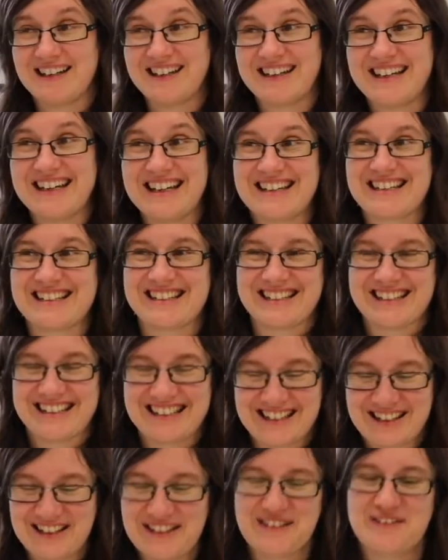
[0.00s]
"Yes,
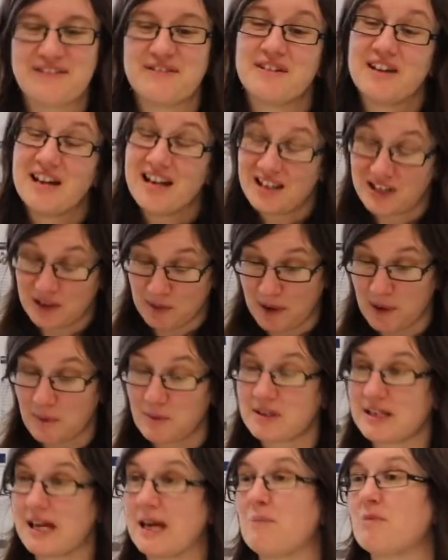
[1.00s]
I do." So I
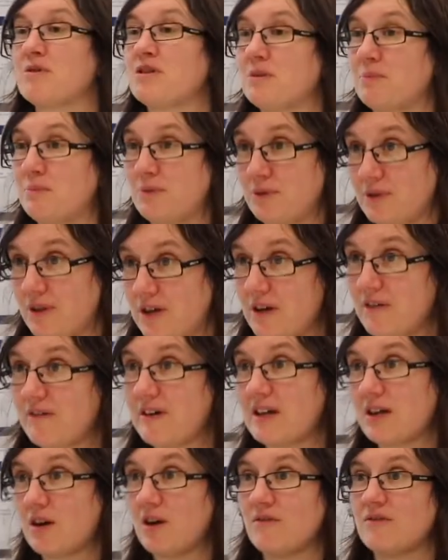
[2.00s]
was able to put her
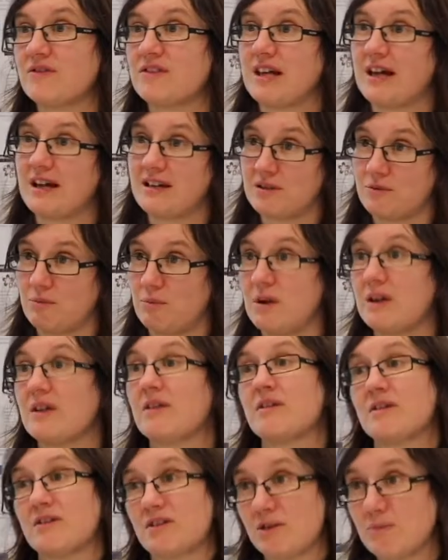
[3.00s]
in contact
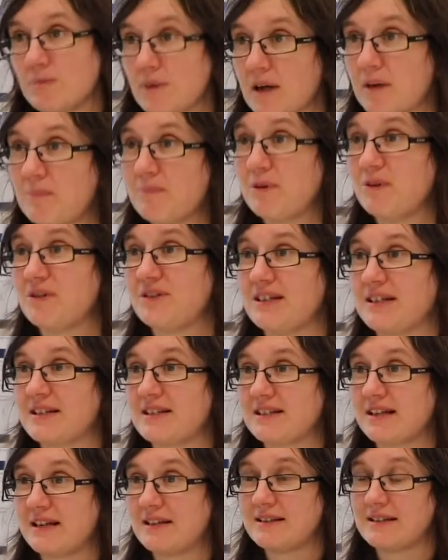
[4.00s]
with the
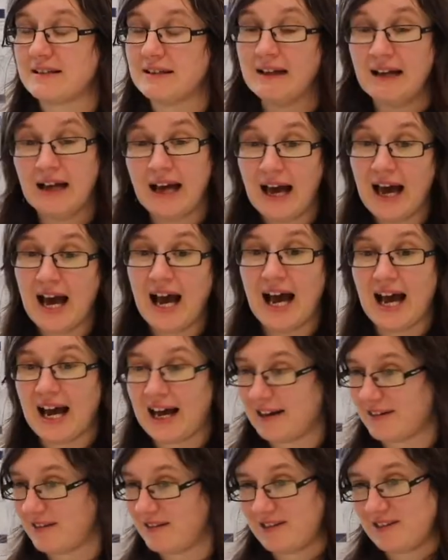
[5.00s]
supercomputing centre,
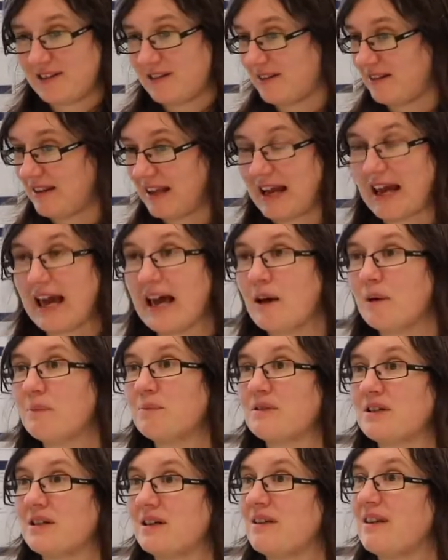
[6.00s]
and they
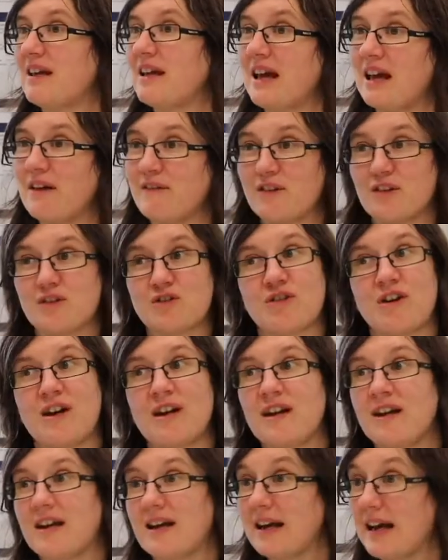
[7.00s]
helped her. They gave her
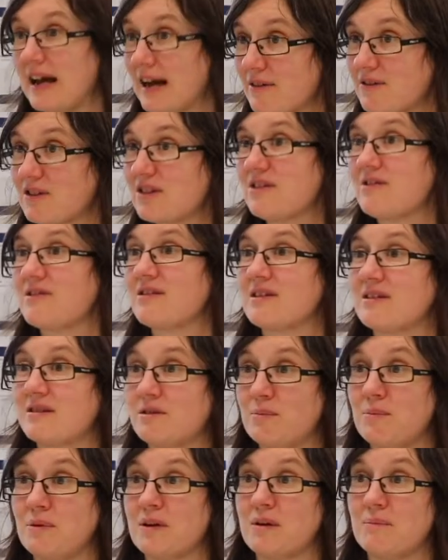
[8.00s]
training in how to use a
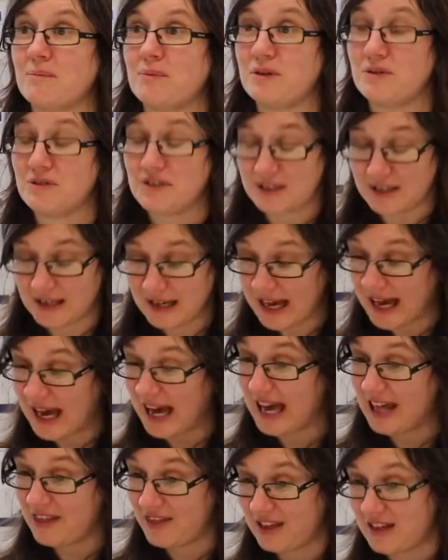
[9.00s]
supercomputer,
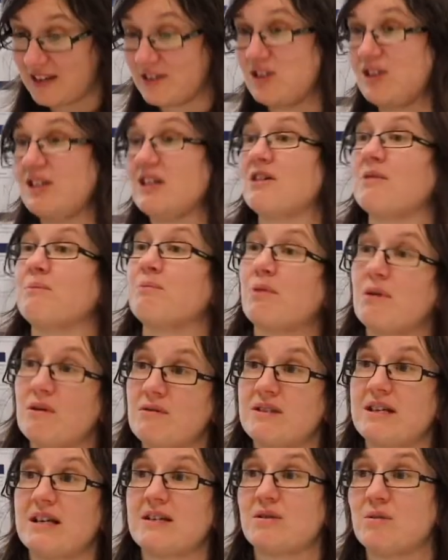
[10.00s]
and then she could
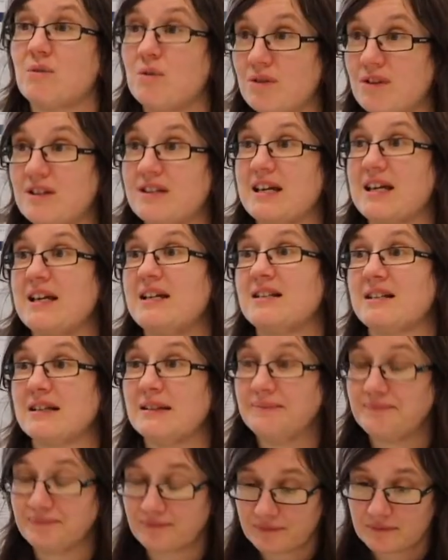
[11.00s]
process all the
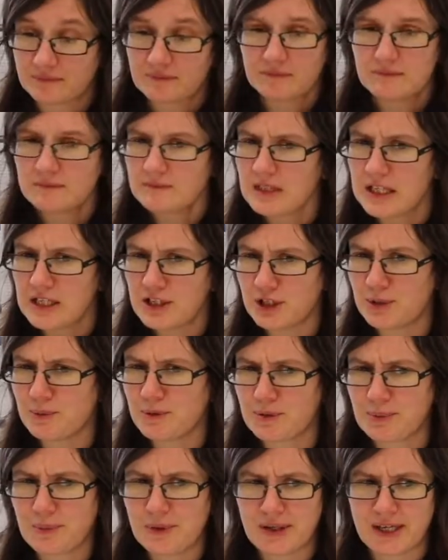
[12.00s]
data. She
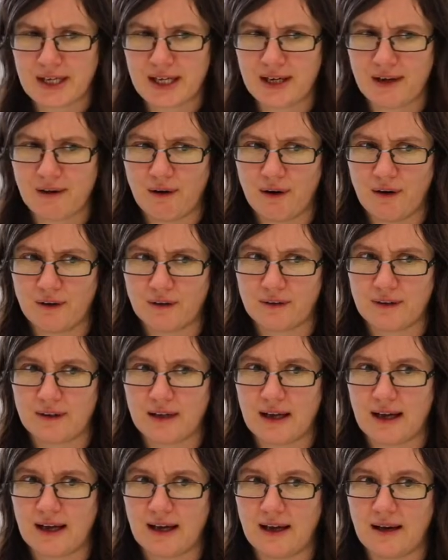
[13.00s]
was working on